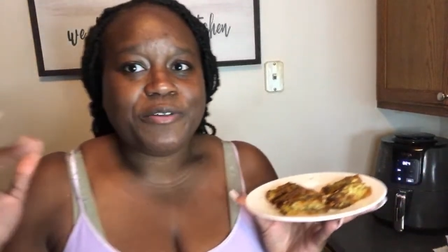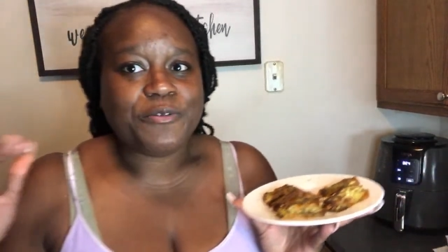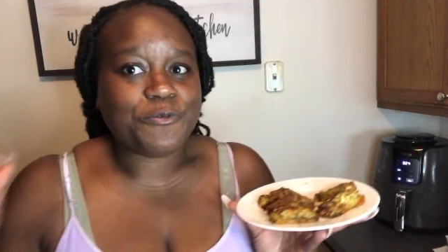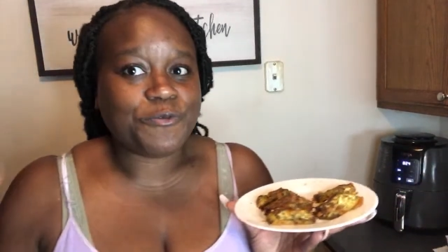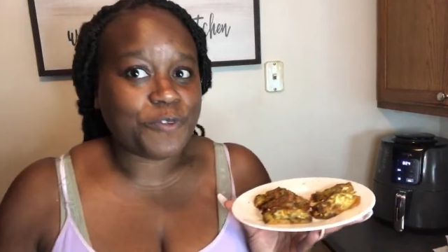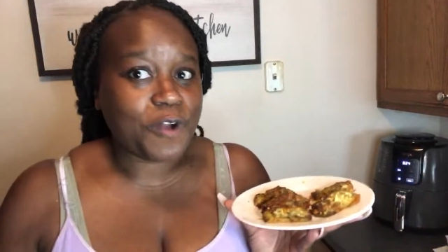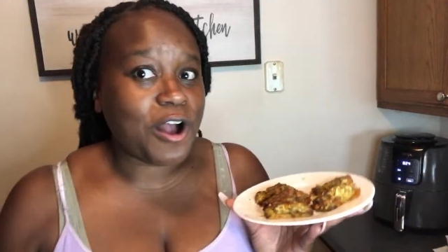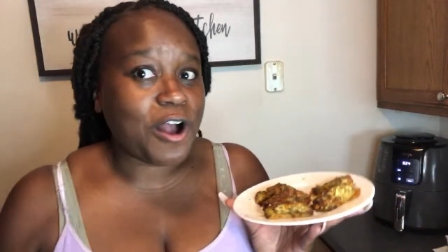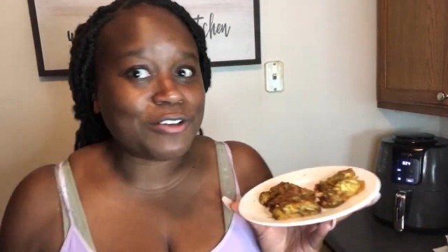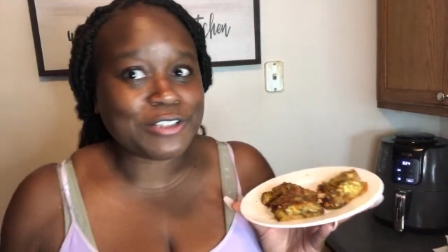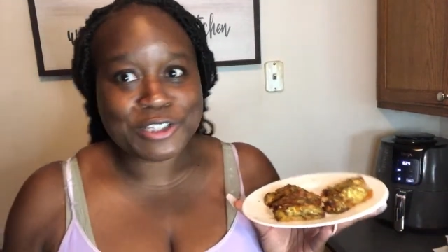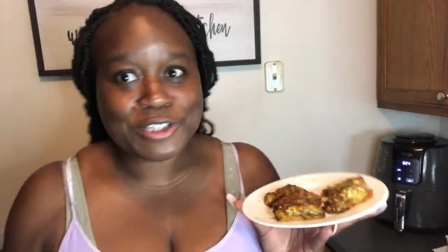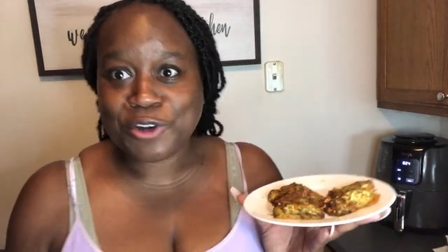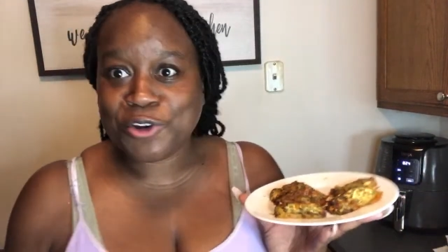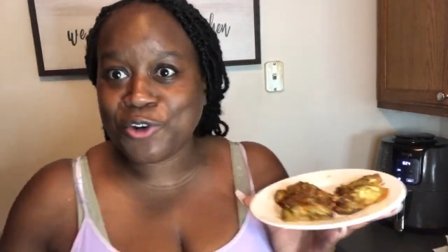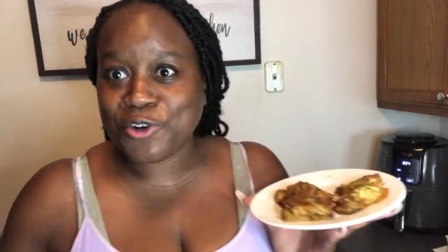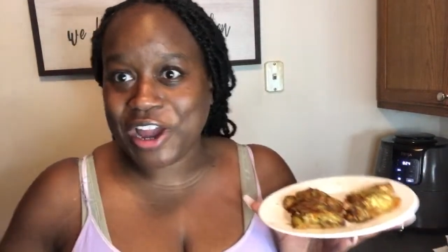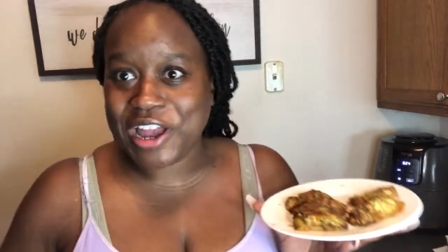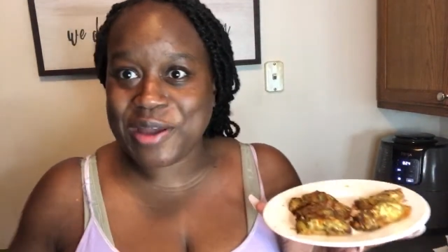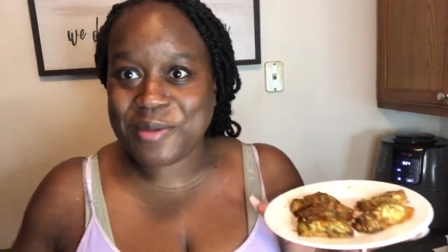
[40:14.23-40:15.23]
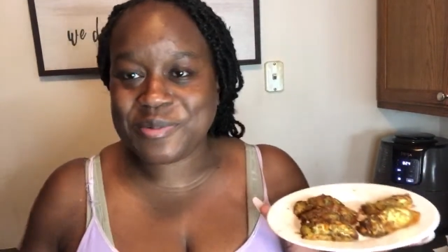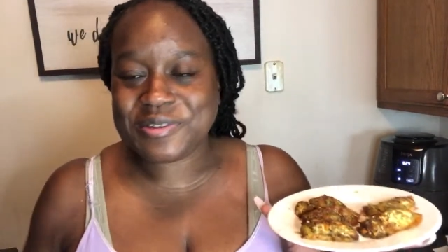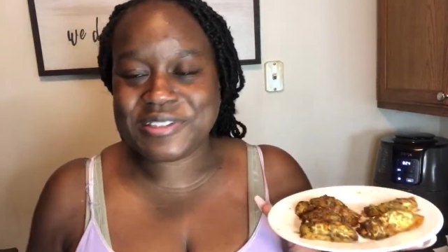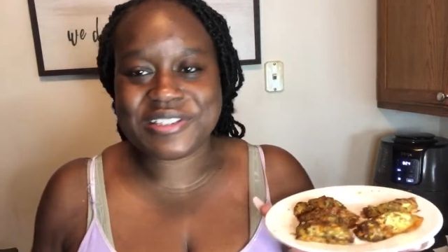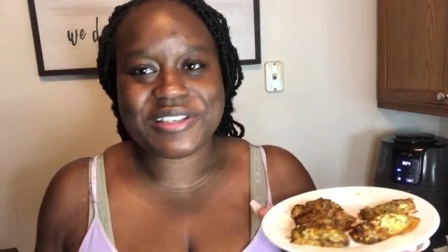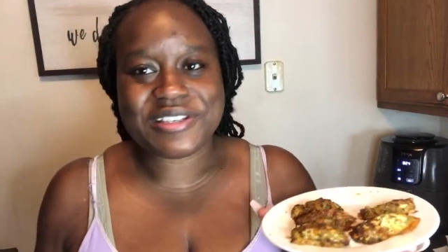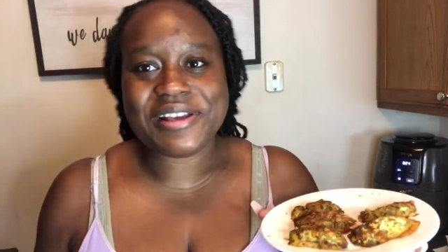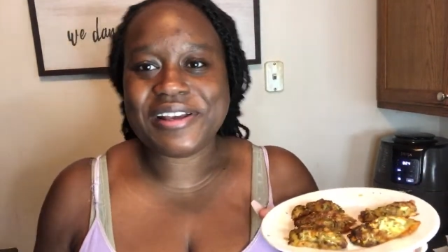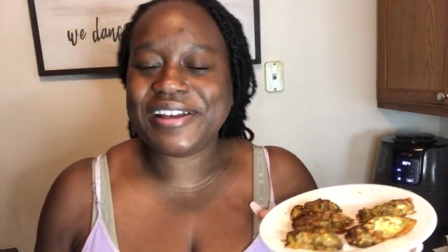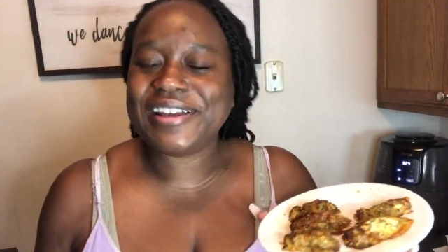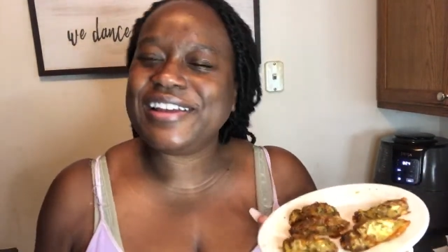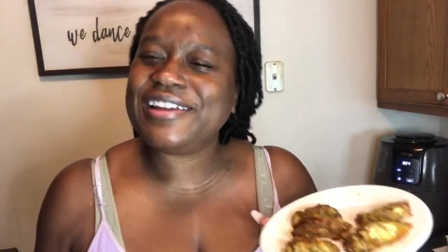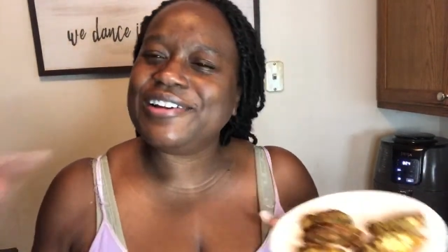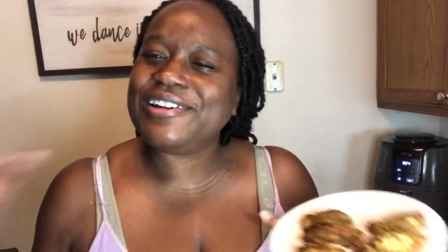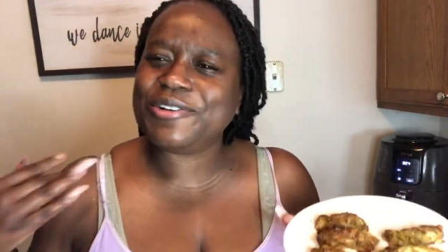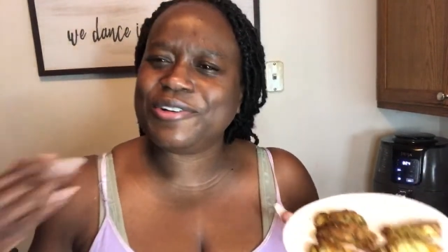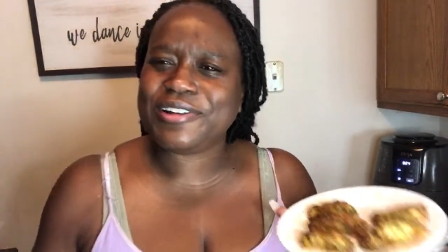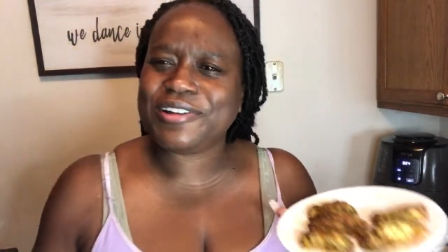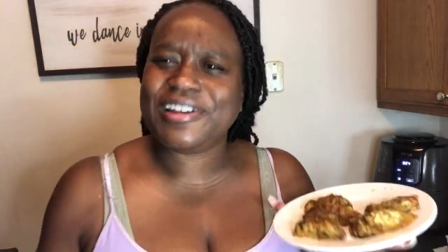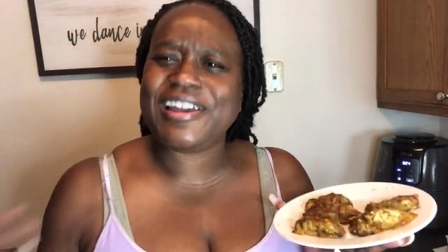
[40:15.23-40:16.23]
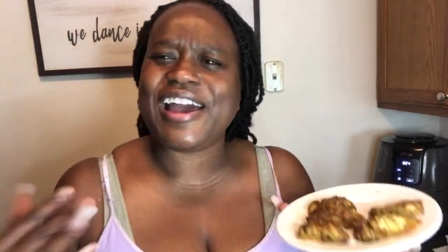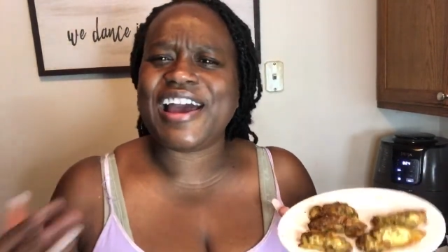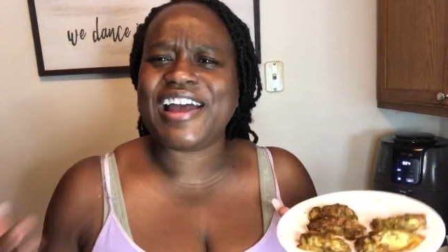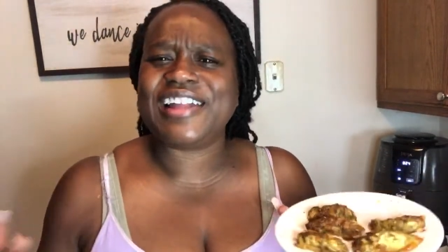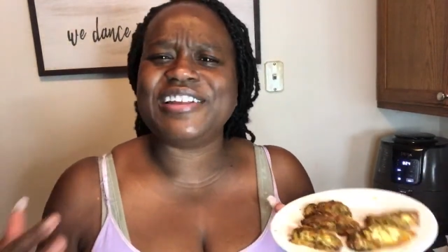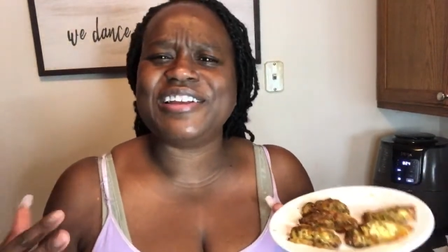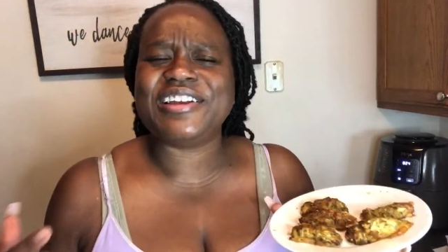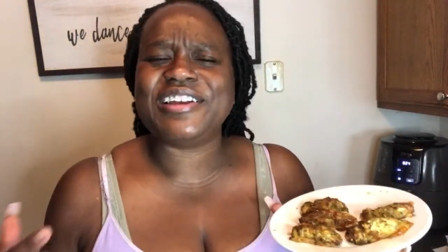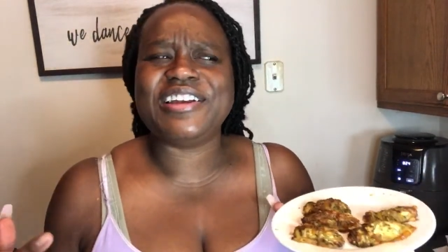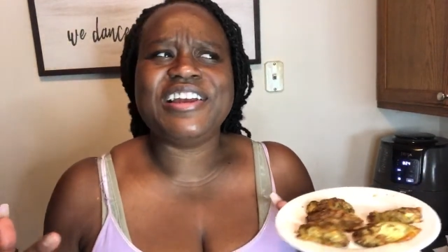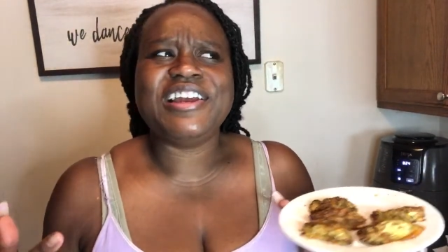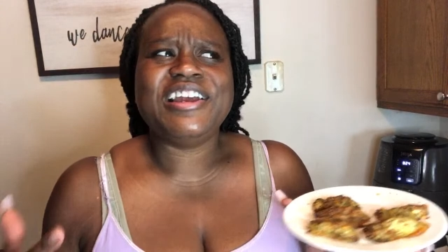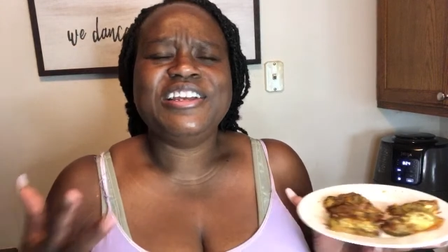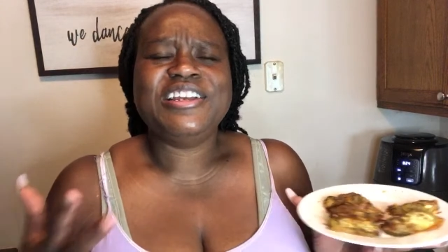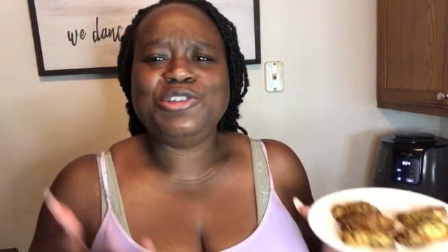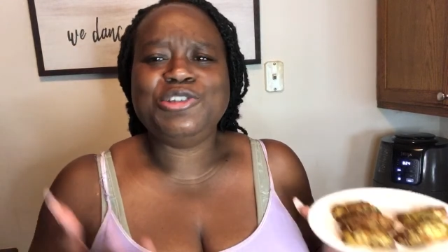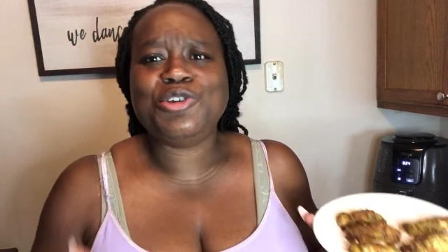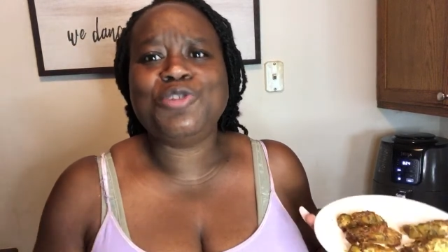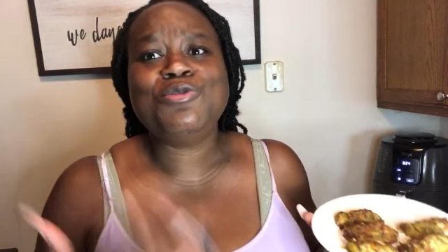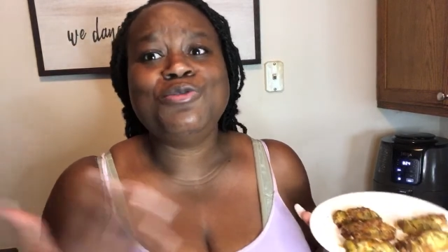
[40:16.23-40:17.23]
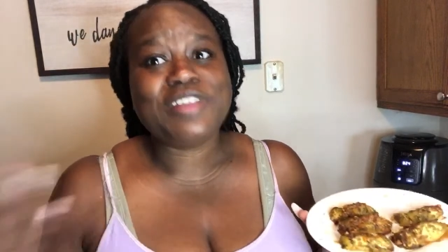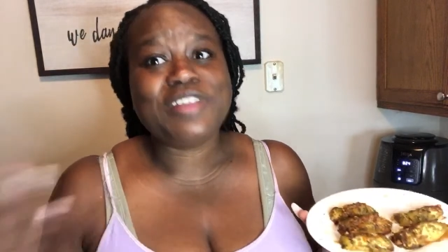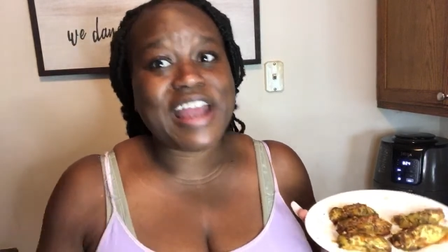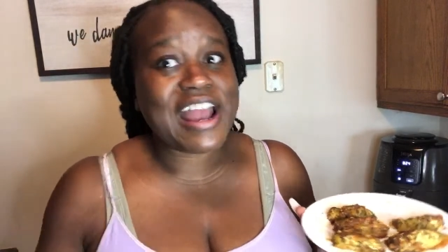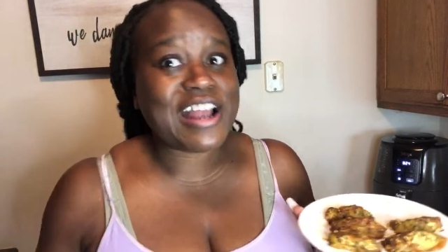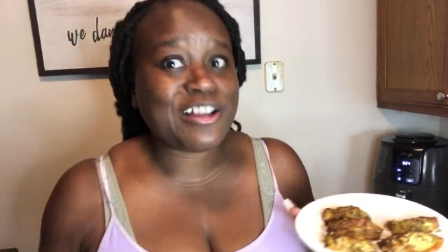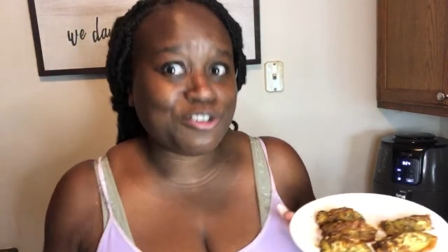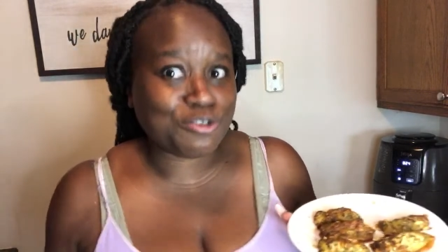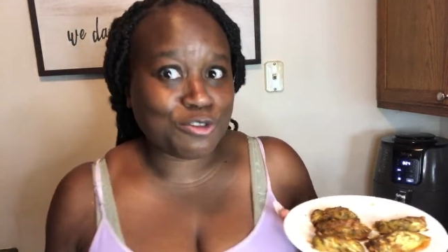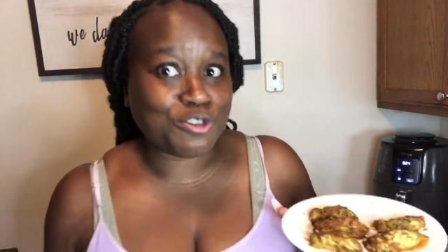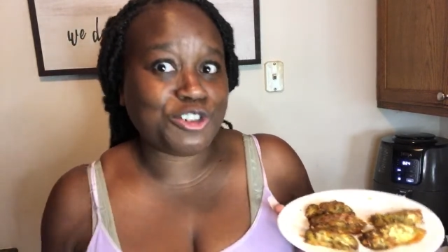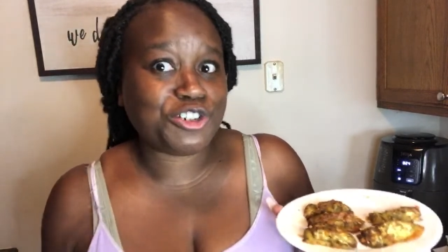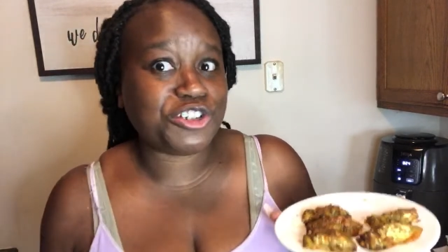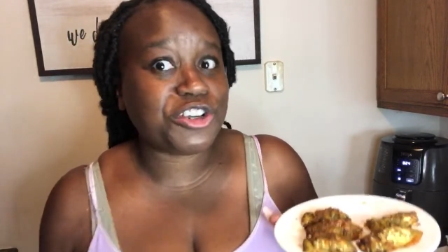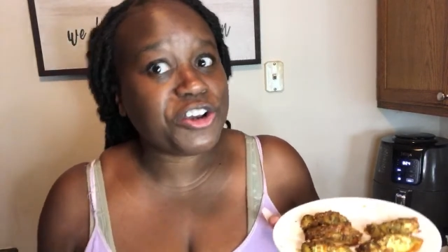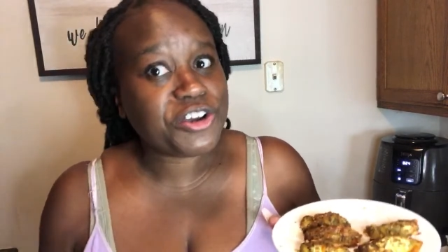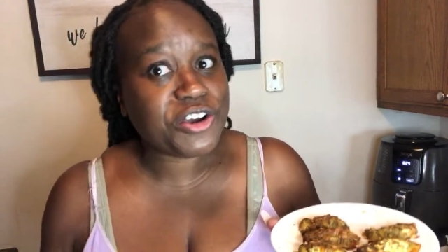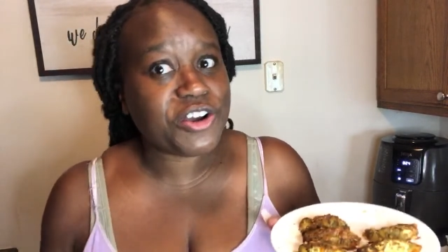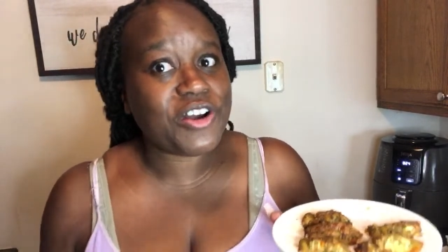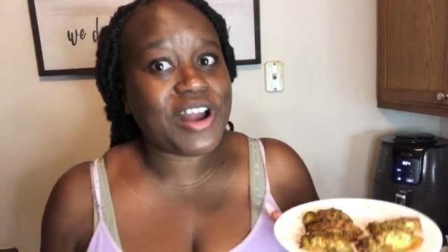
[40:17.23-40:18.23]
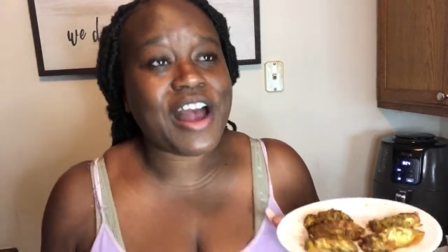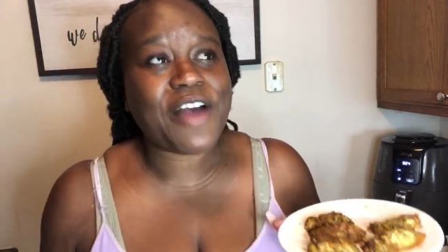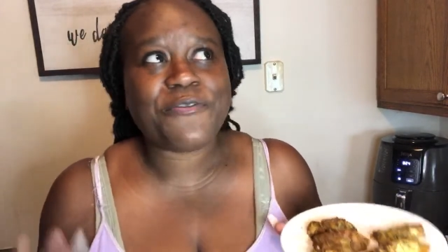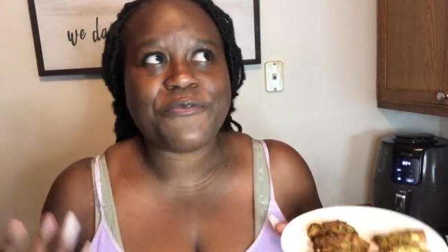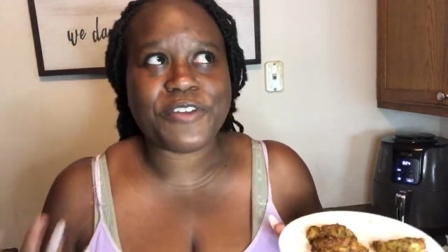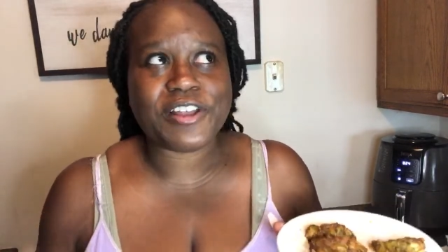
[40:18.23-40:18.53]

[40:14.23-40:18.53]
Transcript: frozen grapes. Kind of do natural sugar.